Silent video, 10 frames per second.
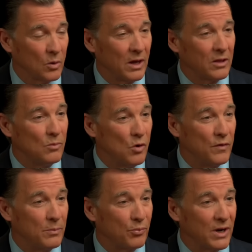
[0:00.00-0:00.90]
So another
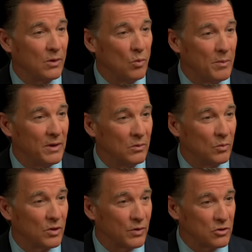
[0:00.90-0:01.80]
movie, Pretty
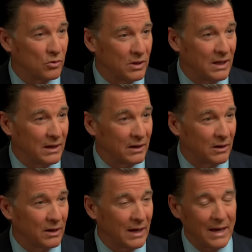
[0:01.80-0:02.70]
Woman, with Richard
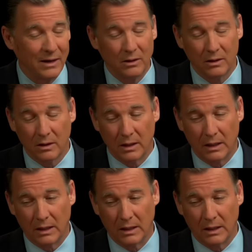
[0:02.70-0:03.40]
Gere and